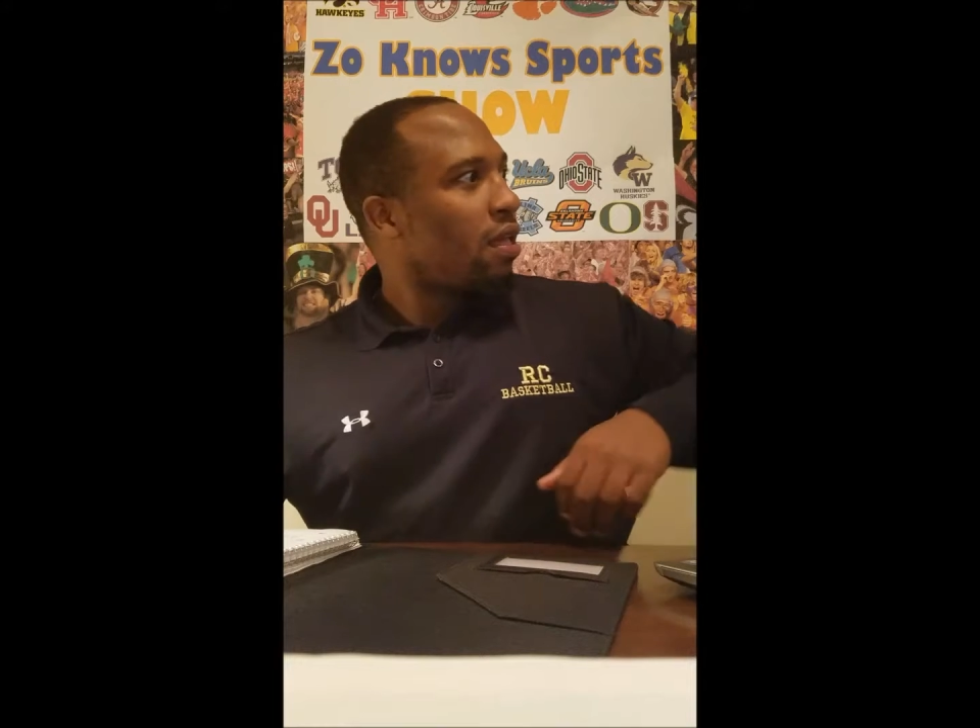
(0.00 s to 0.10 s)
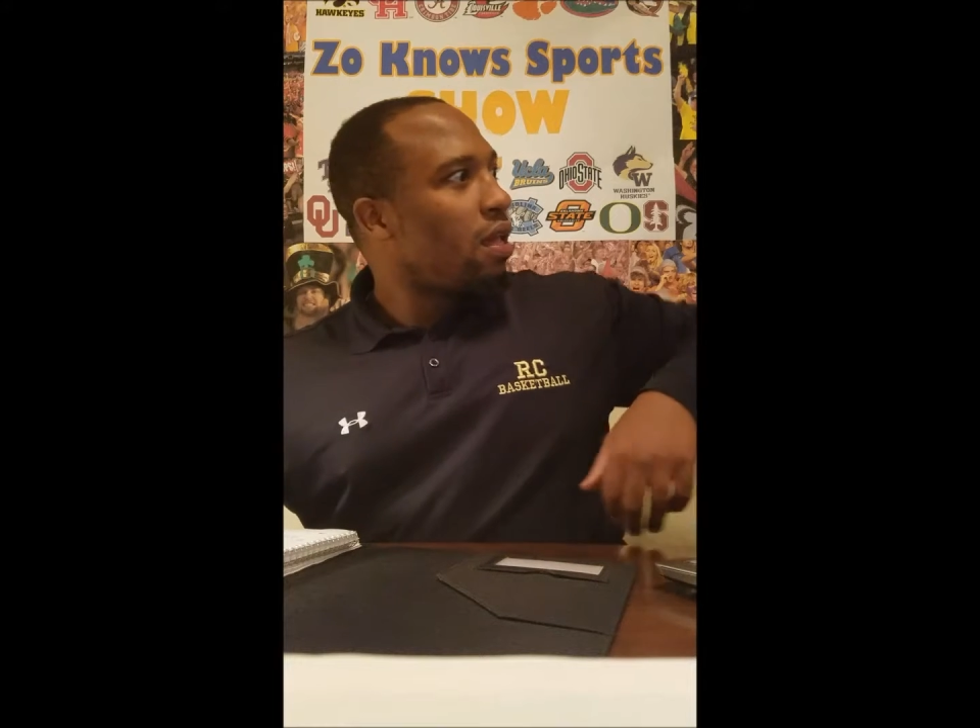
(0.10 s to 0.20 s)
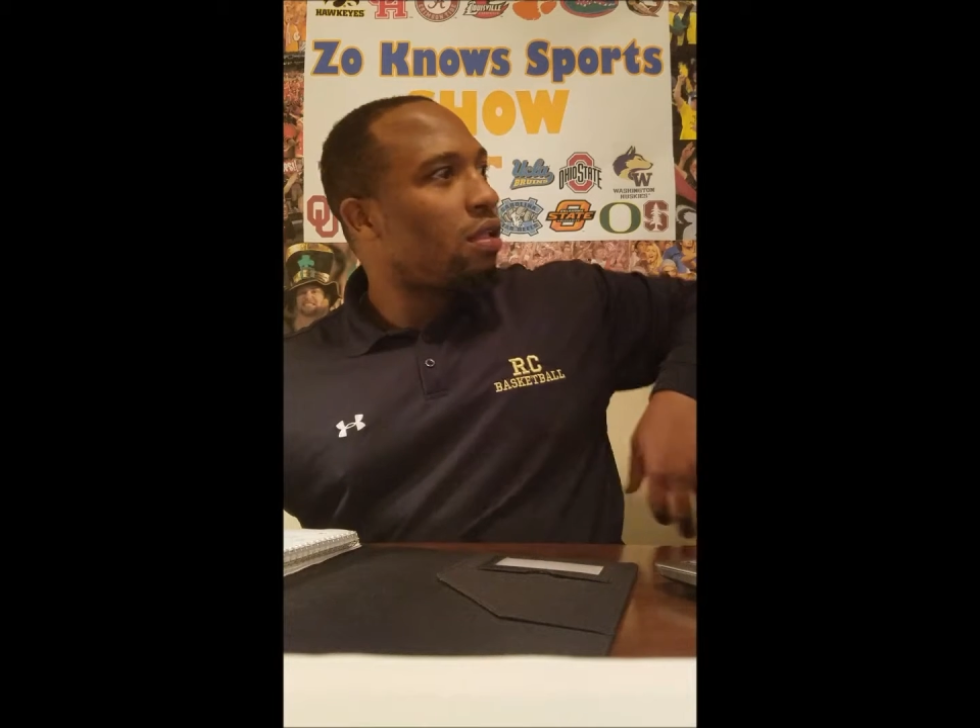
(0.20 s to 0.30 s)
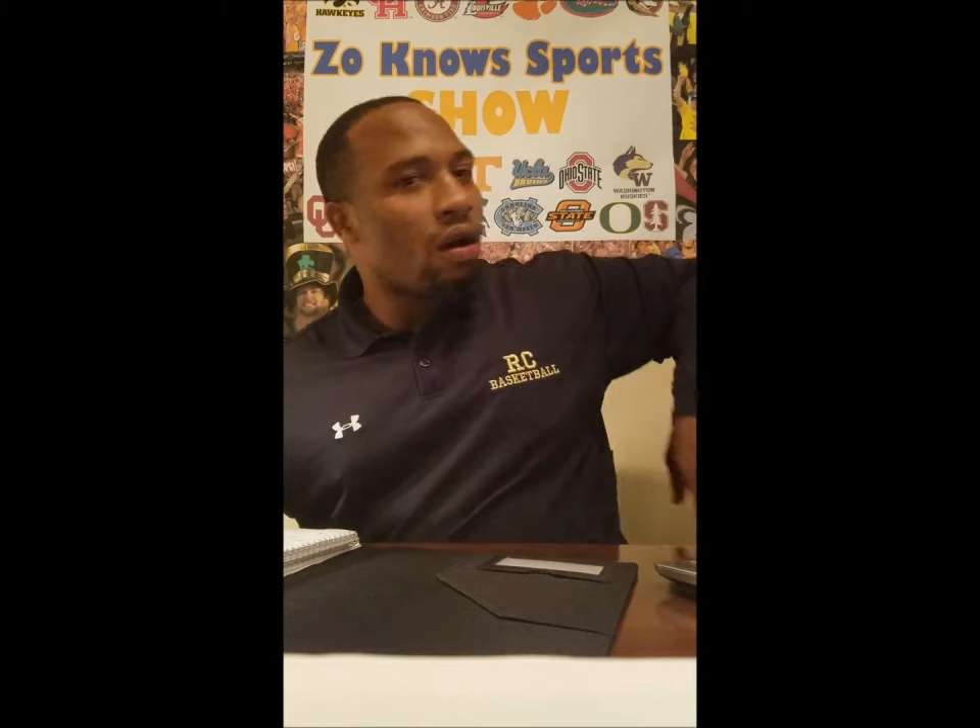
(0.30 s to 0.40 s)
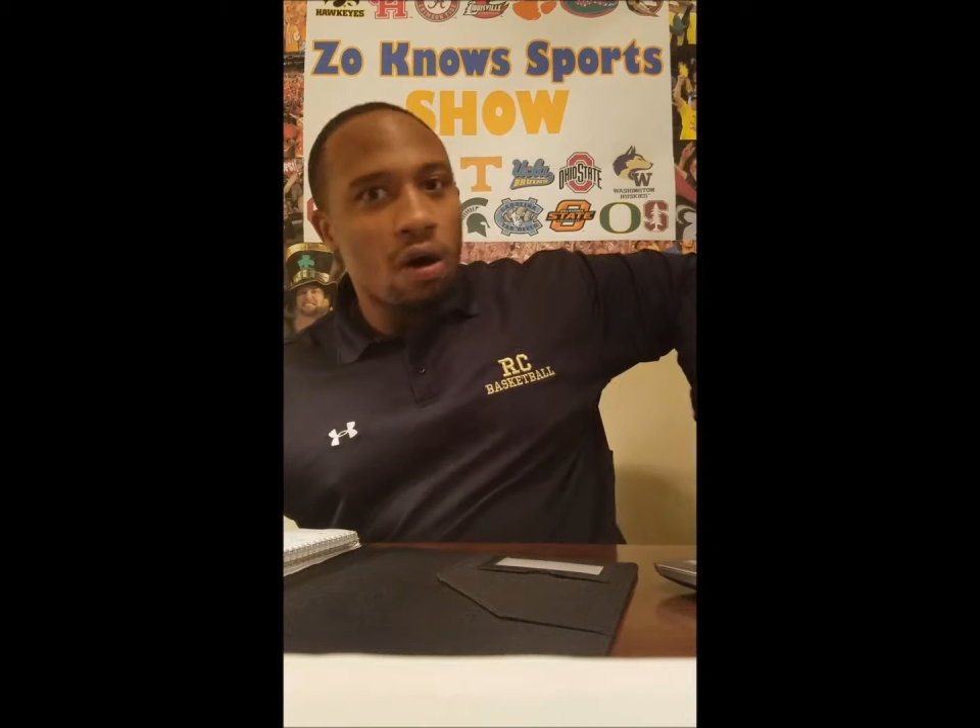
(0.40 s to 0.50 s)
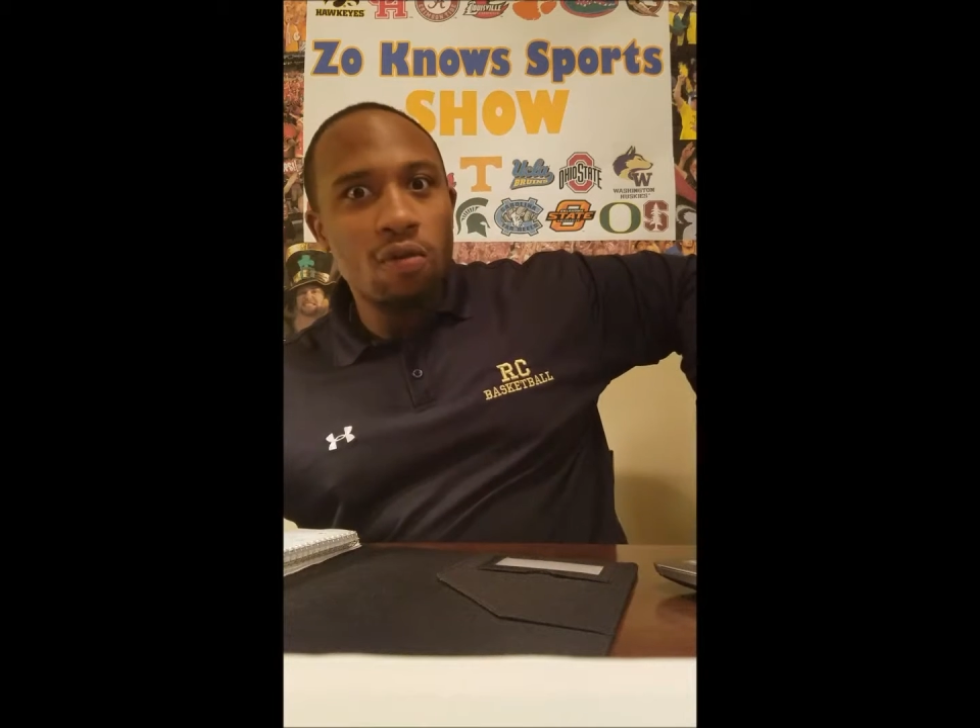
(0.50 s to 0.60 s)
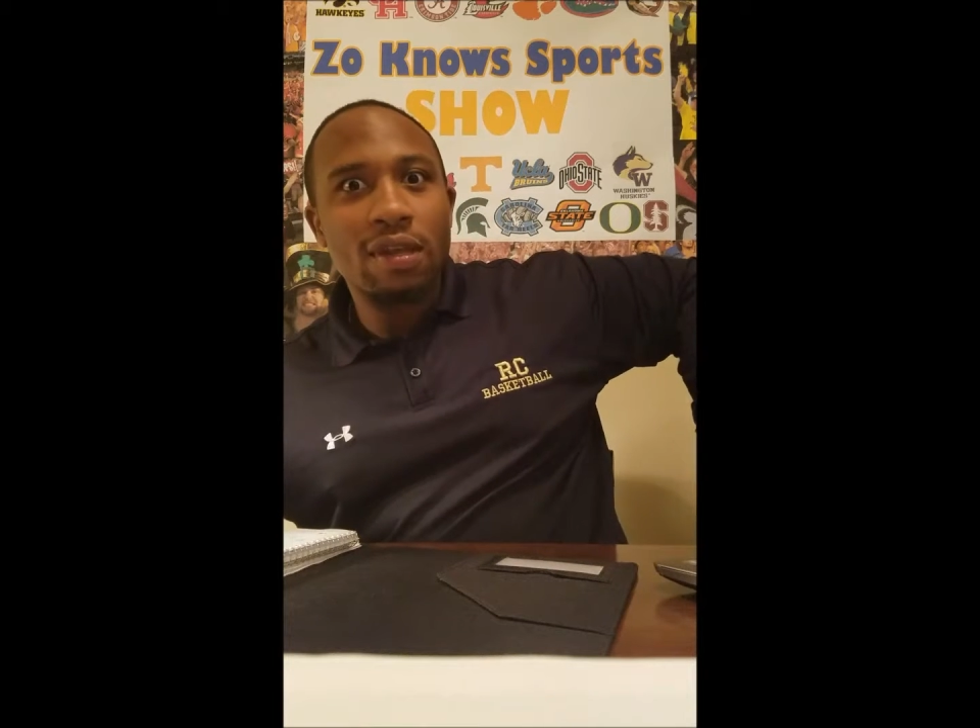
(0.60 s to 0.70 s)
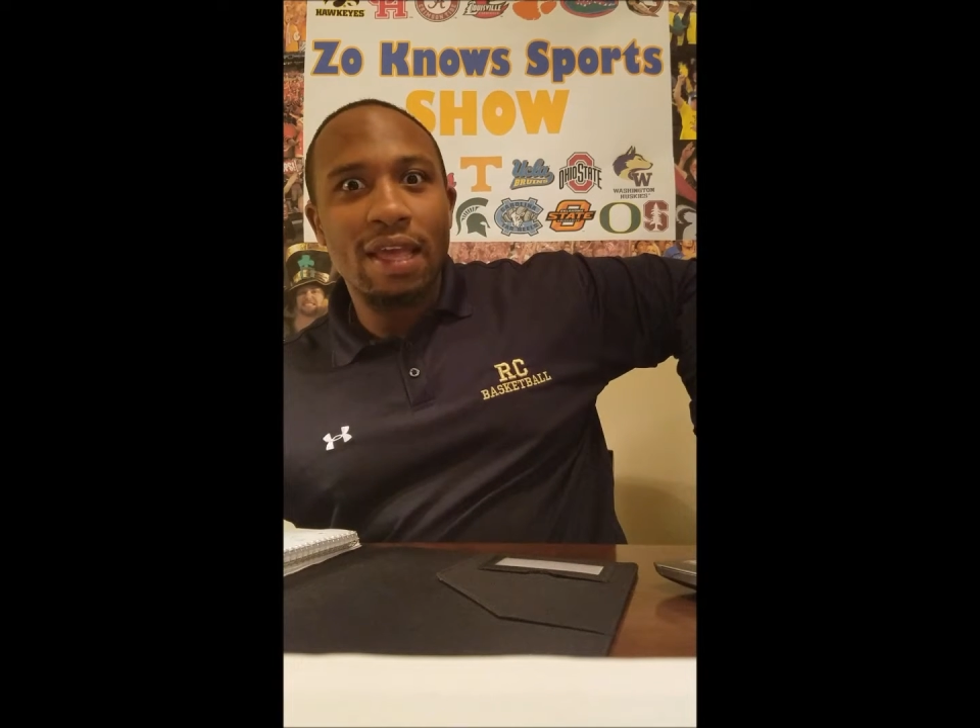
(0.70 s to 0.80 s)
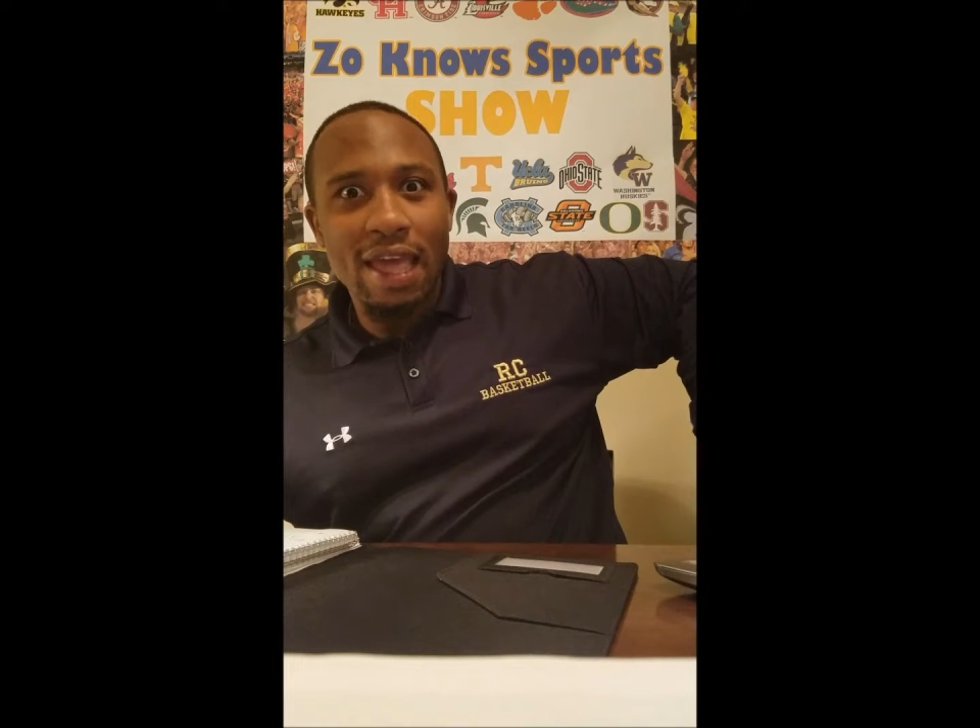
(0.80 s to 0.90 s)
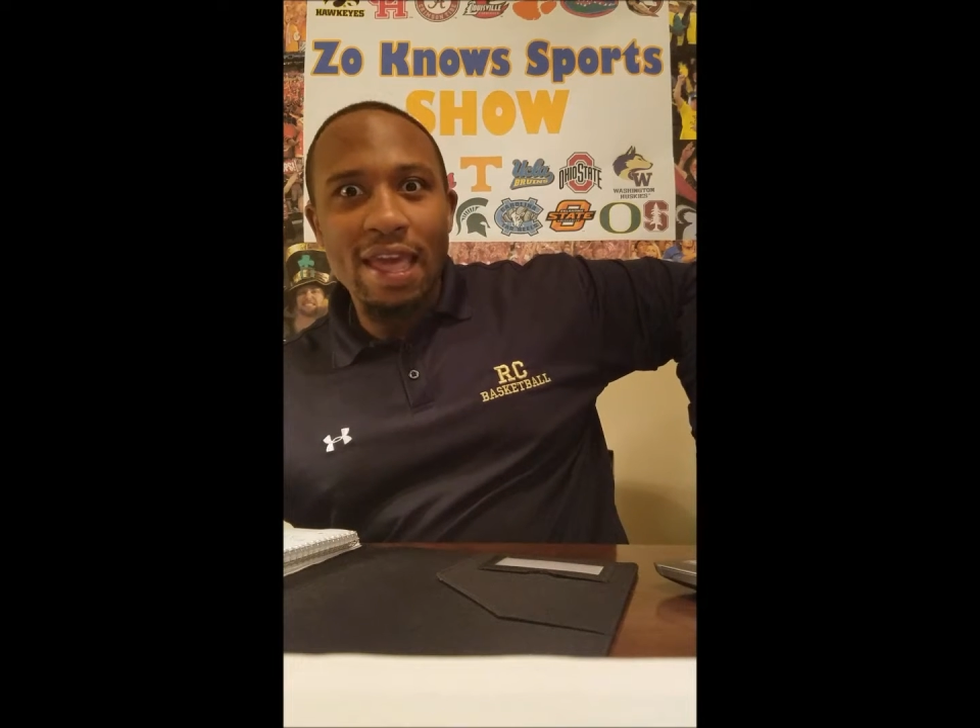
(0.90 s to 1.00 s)
he's
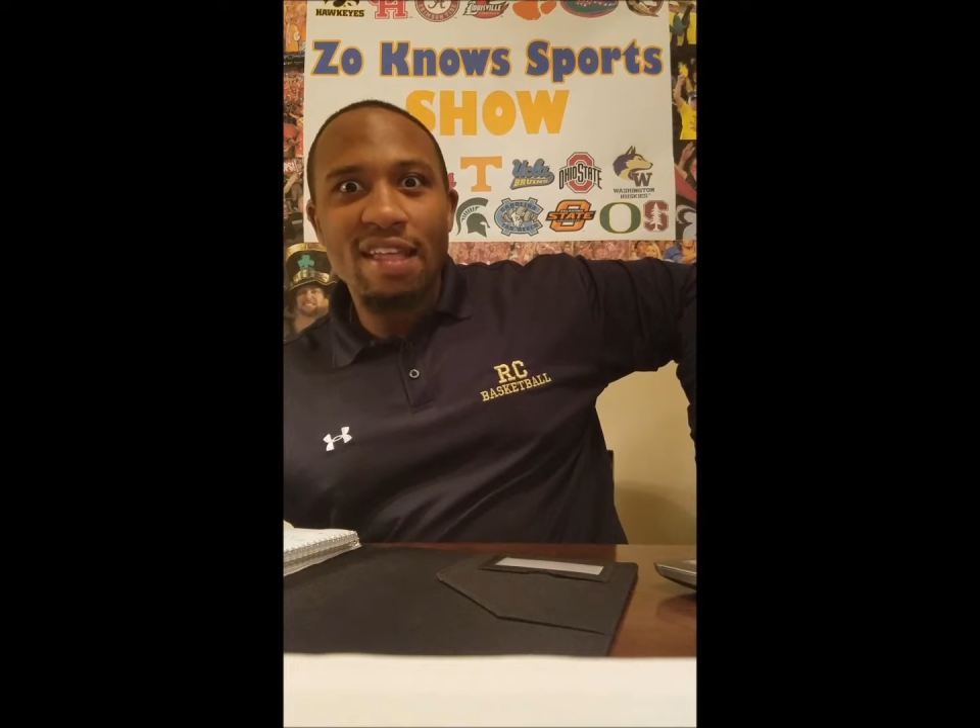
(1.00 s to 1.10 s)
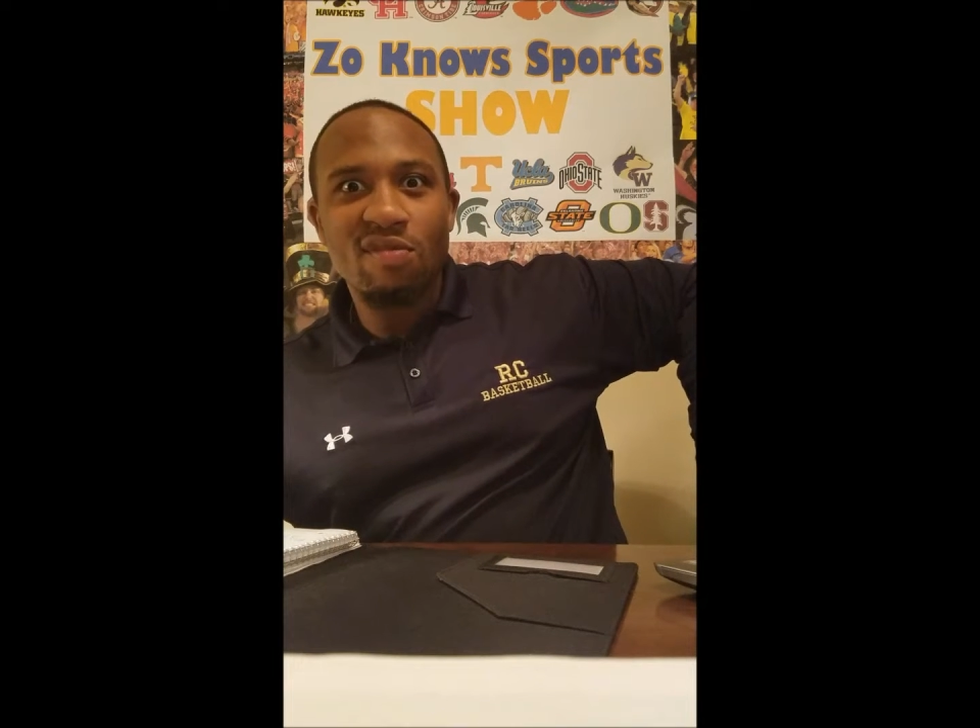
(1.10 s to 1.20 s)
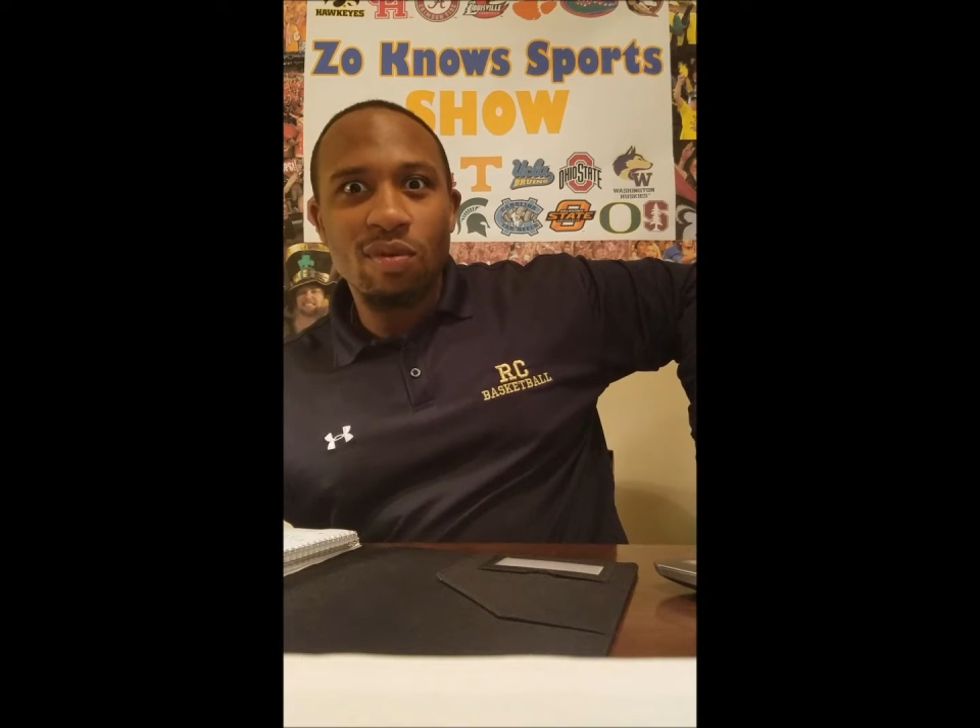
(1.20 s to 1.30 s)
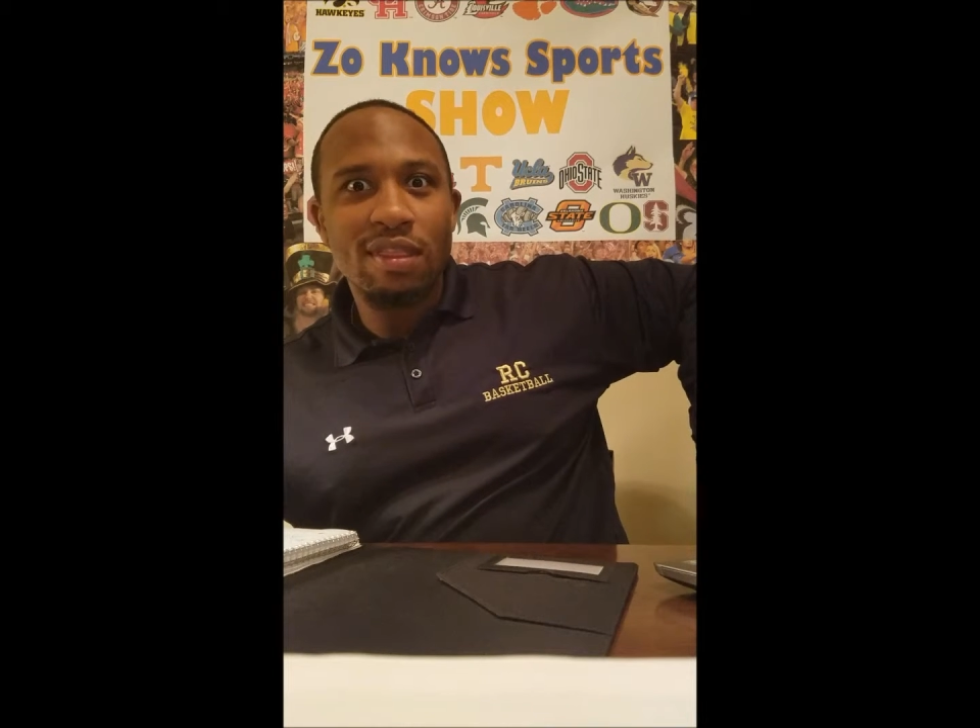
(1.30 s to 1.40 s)
holding hands